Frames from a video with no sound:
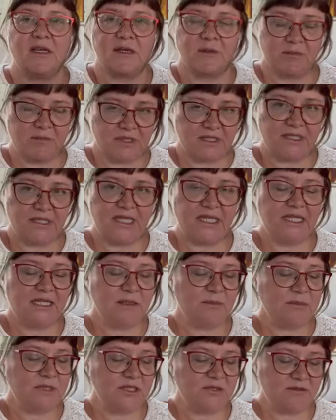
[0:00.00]
but they
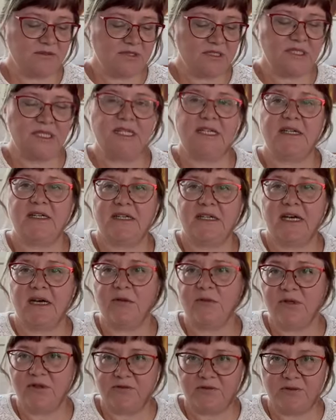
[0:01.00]
can be used later. Now
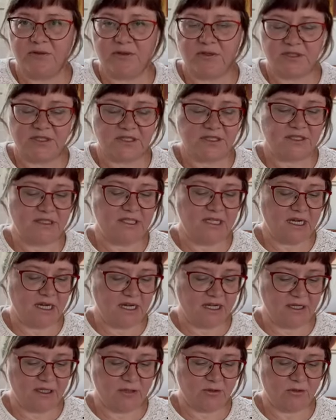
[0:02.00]
we focus on the
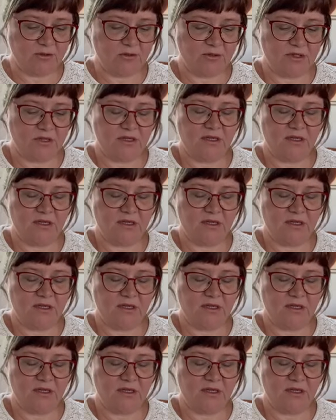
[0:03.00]
iCord.